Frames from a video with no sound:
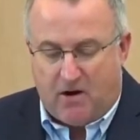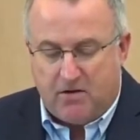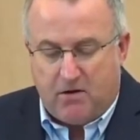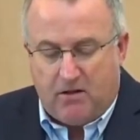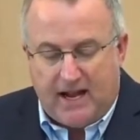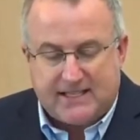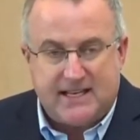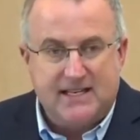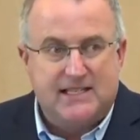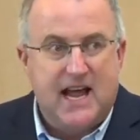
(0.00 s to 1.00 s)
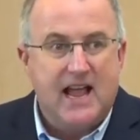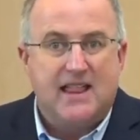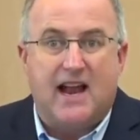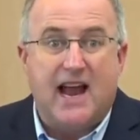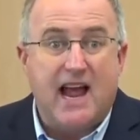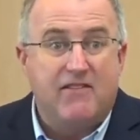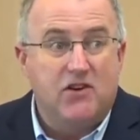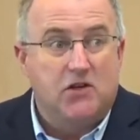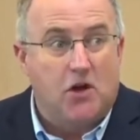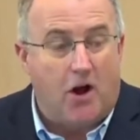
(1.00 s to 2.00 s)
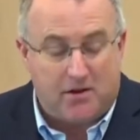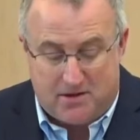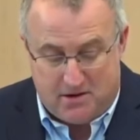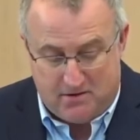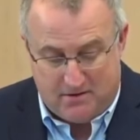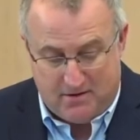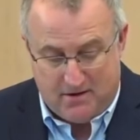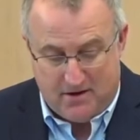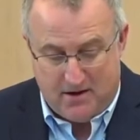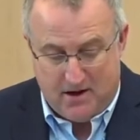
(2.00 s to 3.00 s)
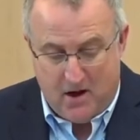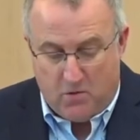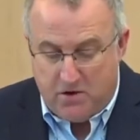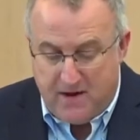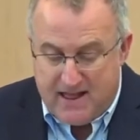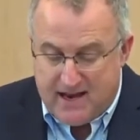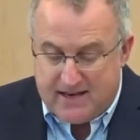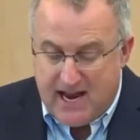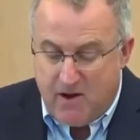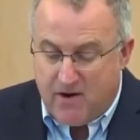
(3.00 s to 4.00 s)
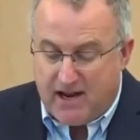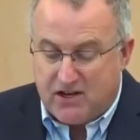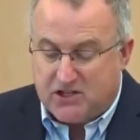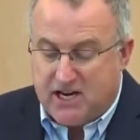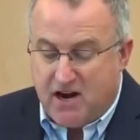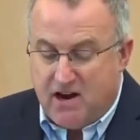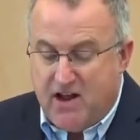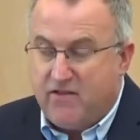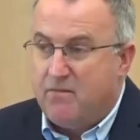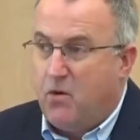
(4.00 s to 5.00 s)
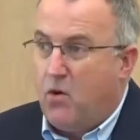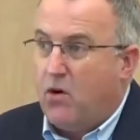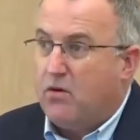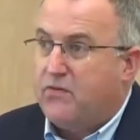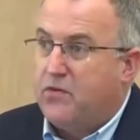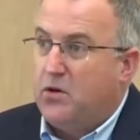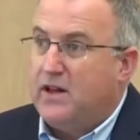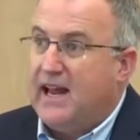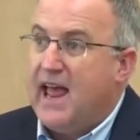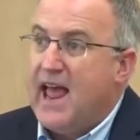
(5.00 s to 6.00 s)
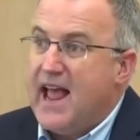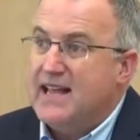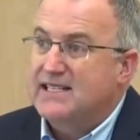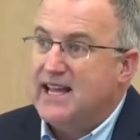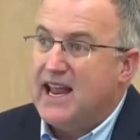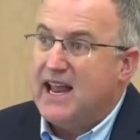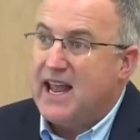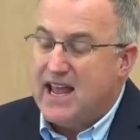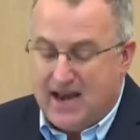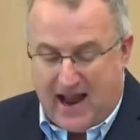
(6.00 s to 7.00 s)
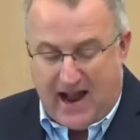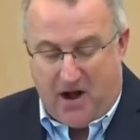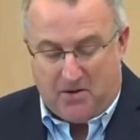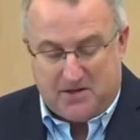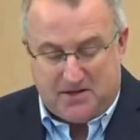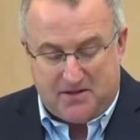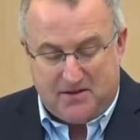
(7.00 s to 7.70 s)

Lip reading: Are there lessons that I haven't taught? Will there be that day when I can share even more fully as they head out?